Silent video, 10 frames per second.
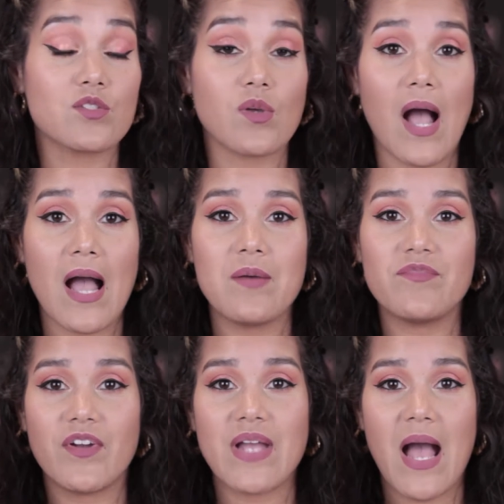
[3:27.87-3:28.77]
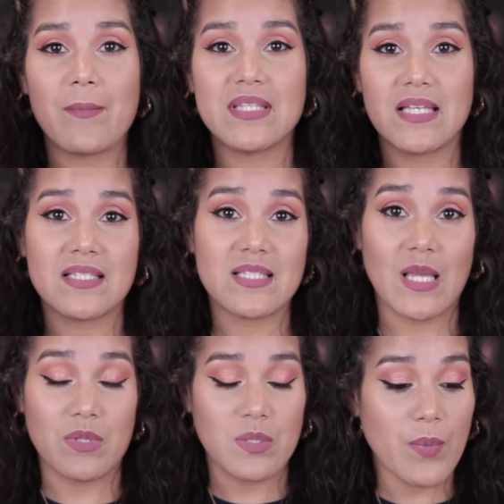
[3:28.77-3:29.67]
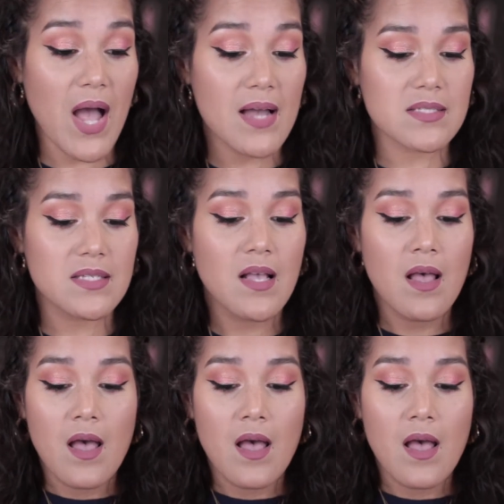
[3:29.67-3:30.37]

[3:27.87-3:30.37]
So I'm very happy that this came in the box.